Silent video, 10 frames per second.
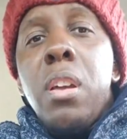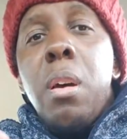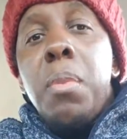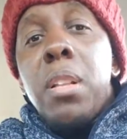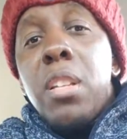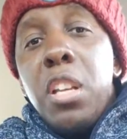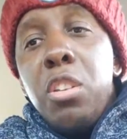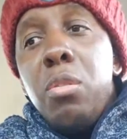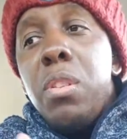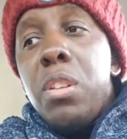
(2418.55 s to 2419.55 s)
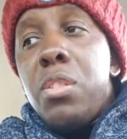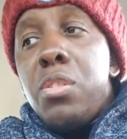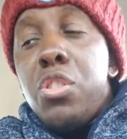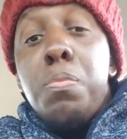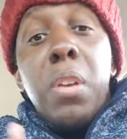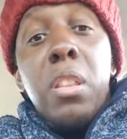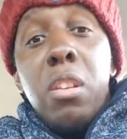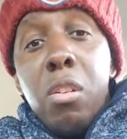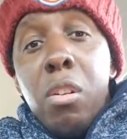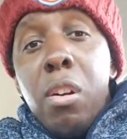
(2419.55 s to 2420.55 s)
I'm not telling you to spend
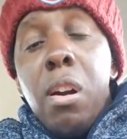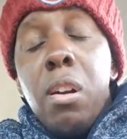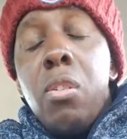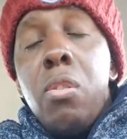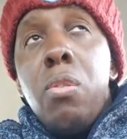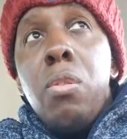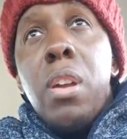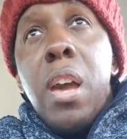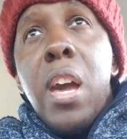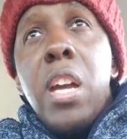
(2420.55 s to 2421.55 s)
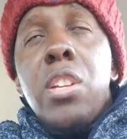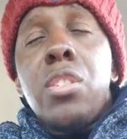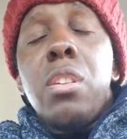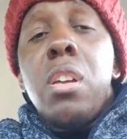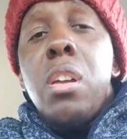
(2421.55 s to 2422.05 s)
your hard cold cash,